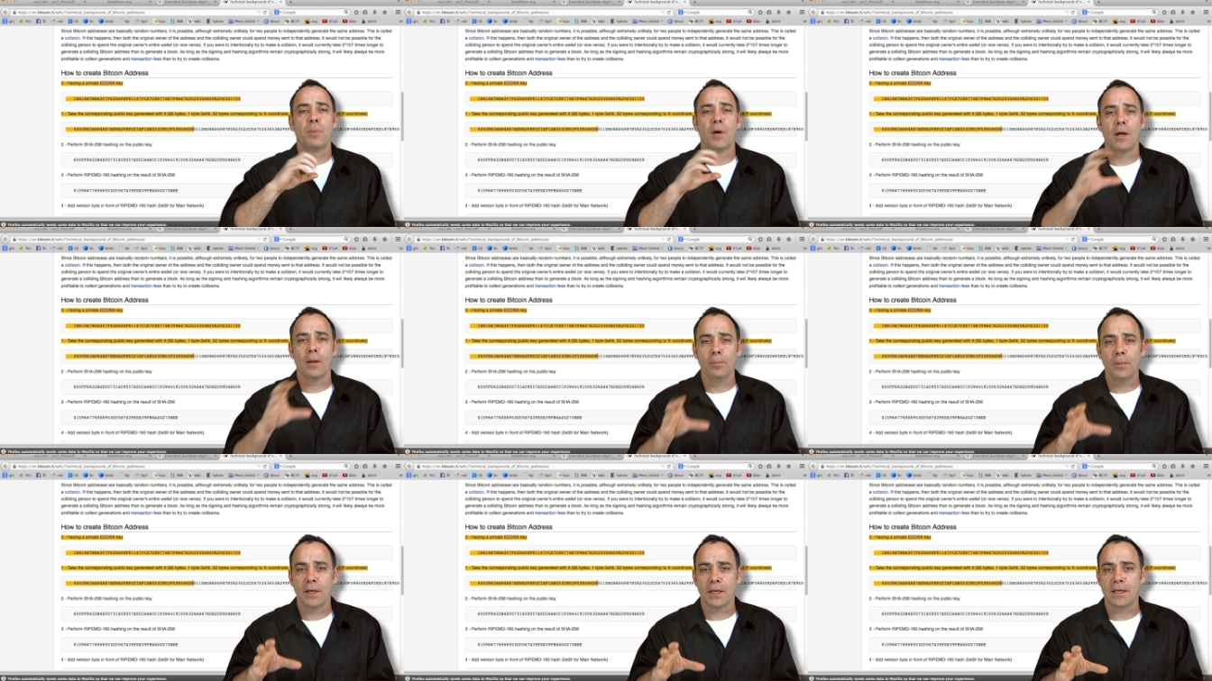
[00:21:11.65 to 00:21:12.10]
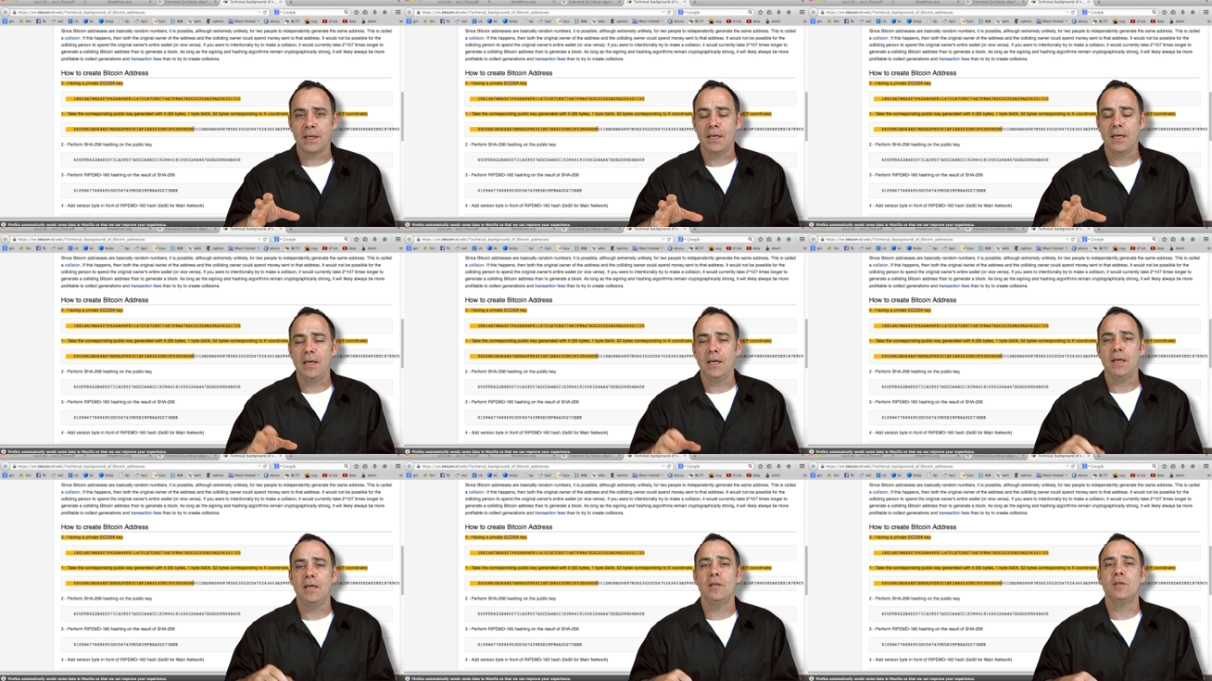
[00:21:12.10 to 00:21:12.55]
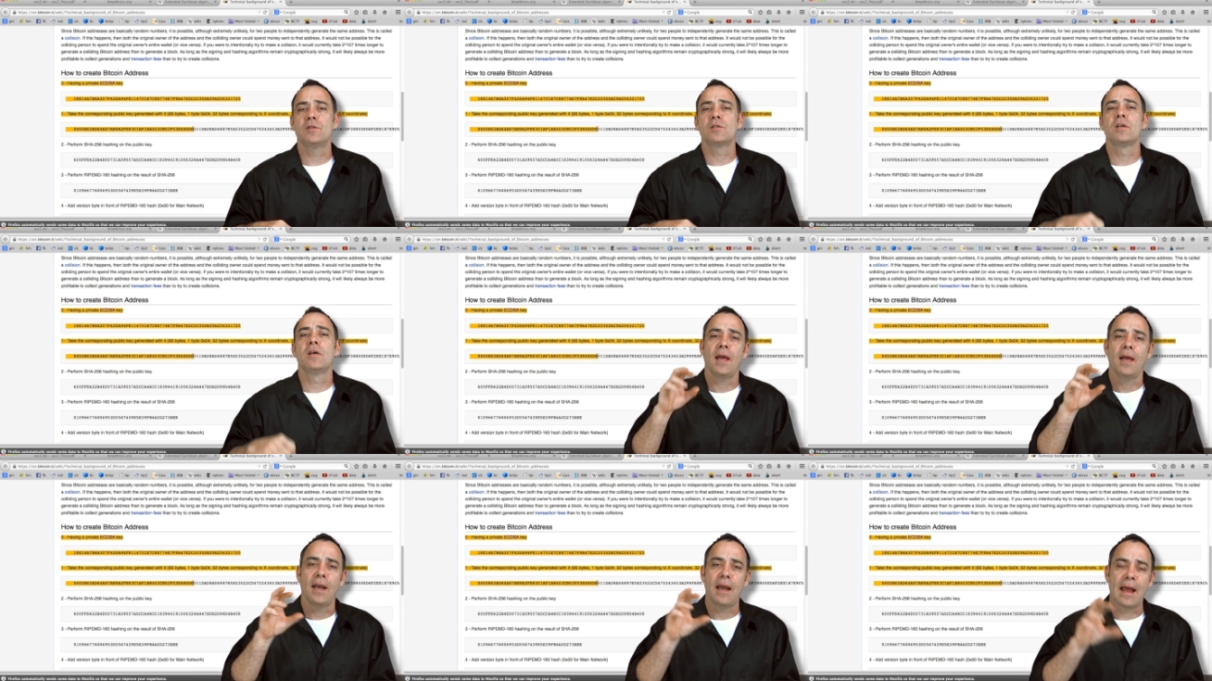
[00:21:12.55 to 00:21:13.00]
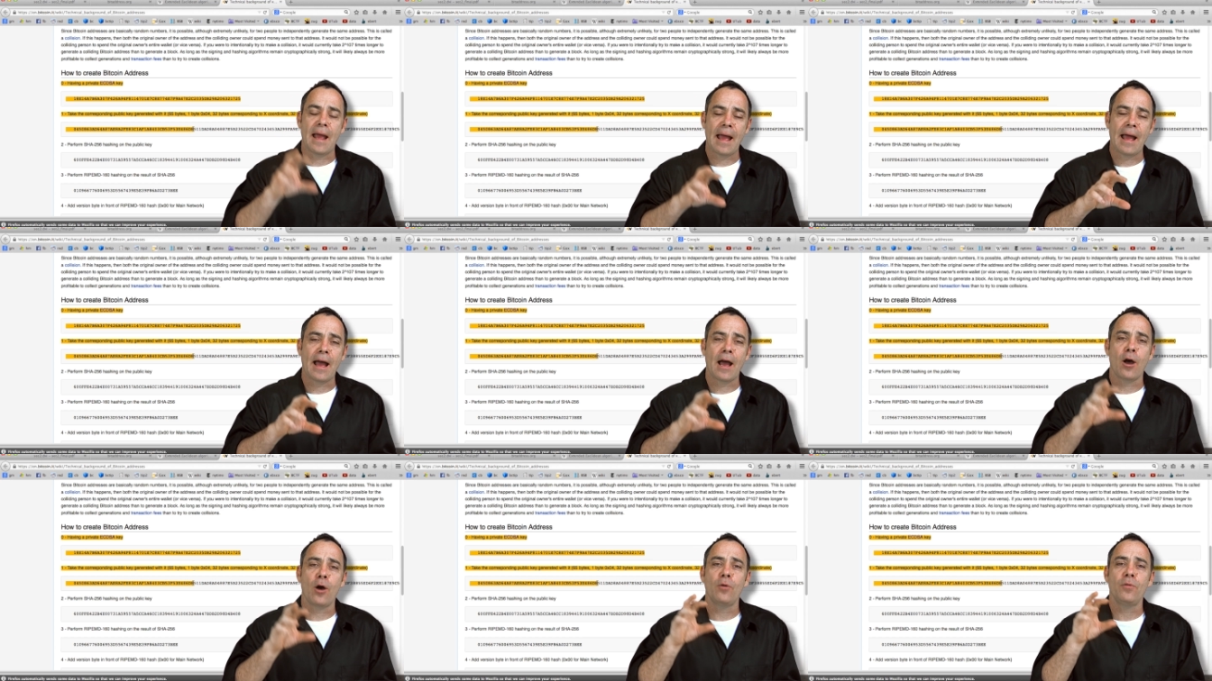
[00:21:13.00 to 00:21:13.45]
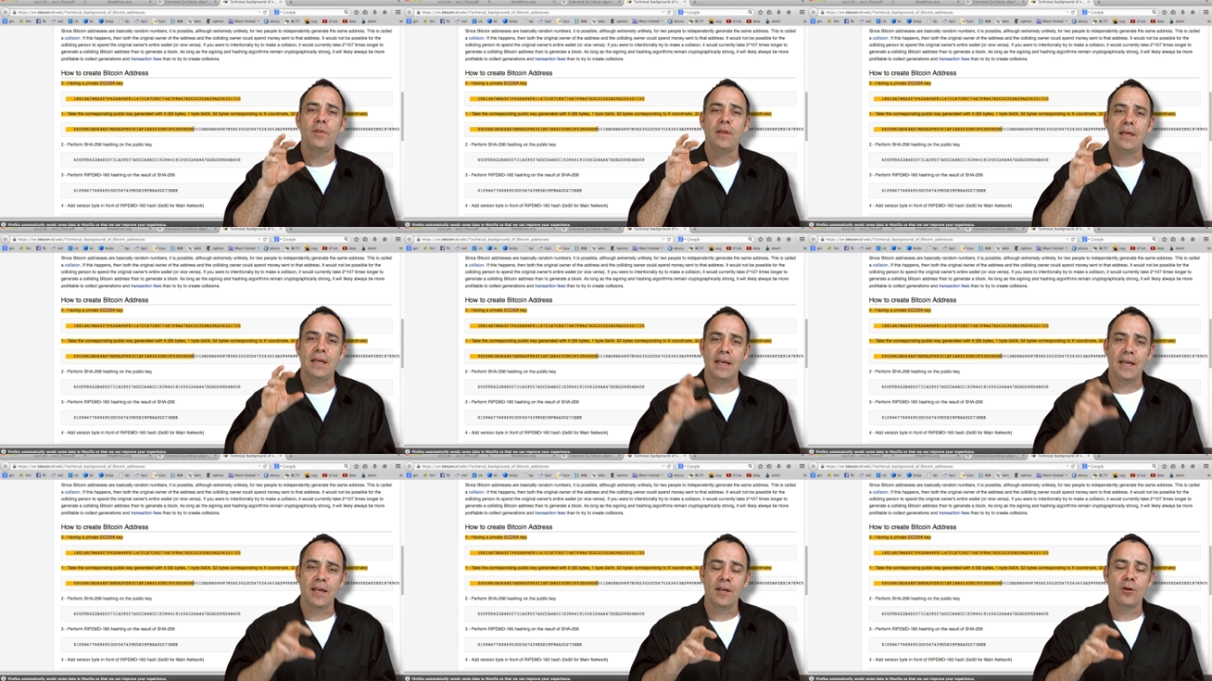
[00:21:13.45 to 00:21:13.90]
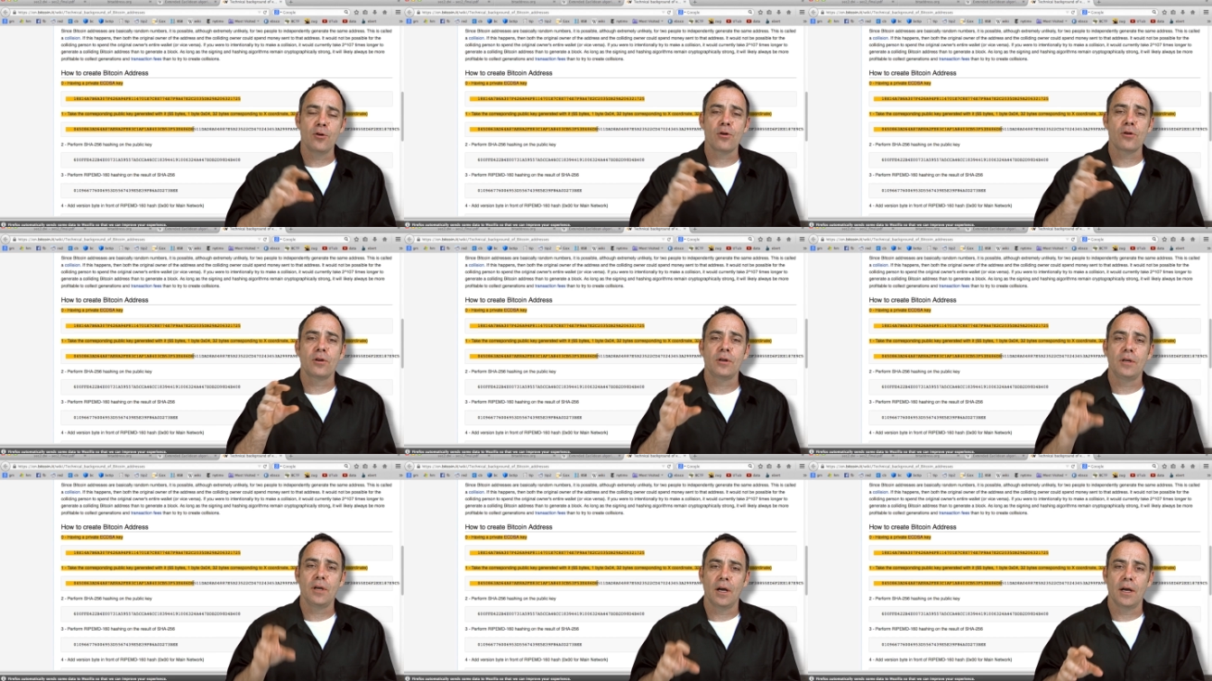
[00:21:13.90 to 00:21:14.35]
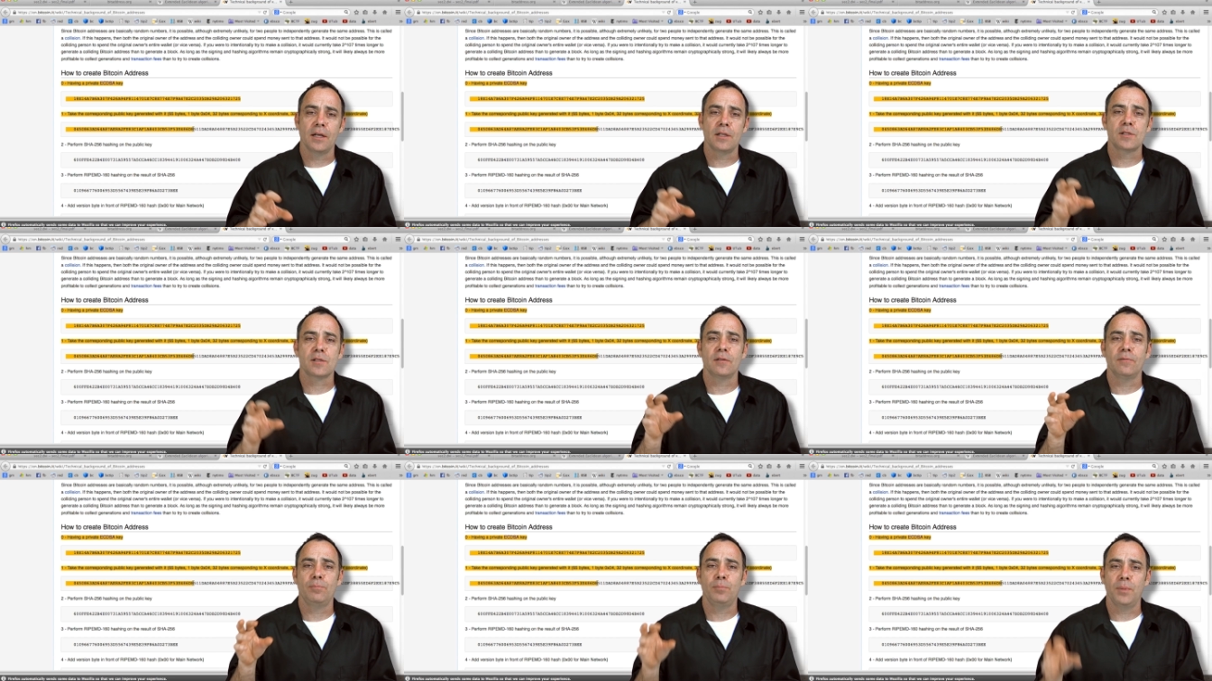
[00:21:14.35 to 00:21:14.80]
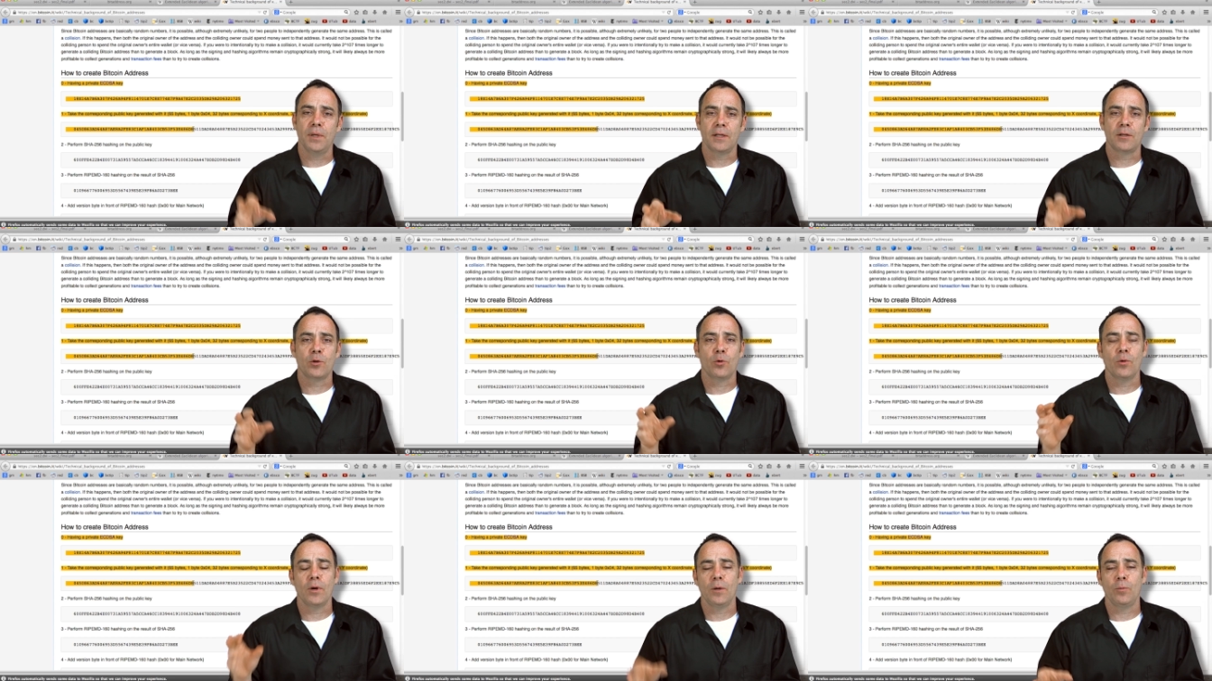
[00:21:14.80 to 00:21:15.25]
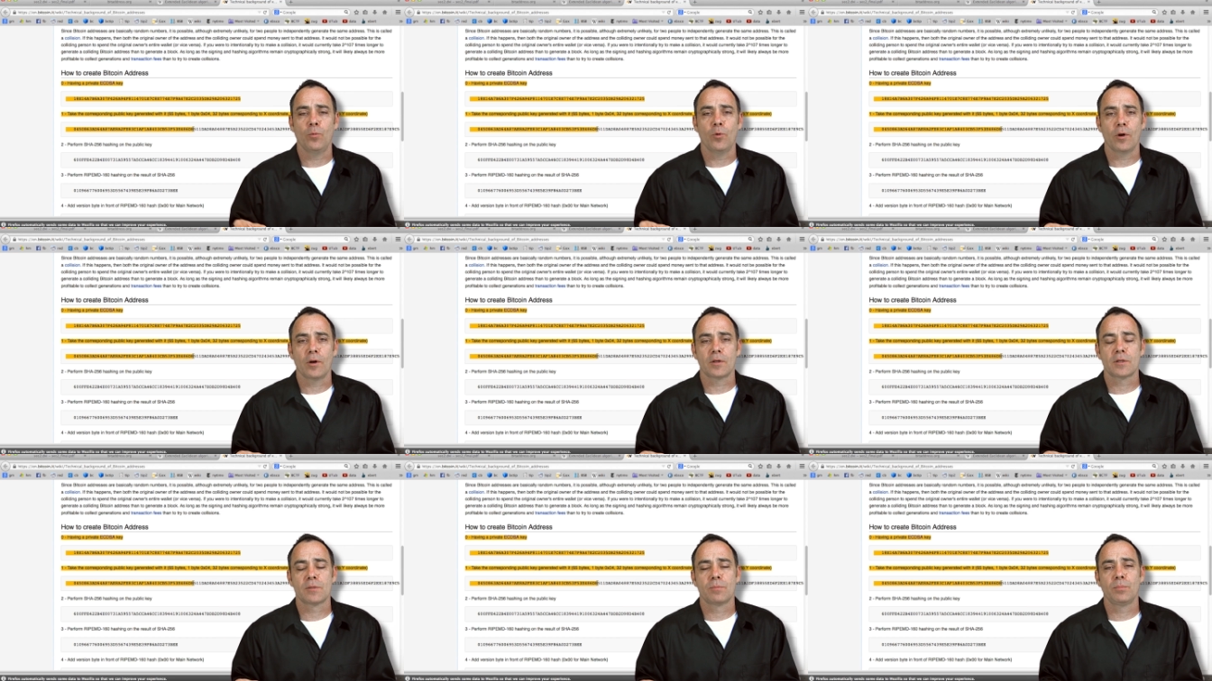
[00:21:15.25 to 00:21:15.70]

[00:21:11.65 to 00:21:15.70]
public keys, and how the inner guts of Bitcoin works.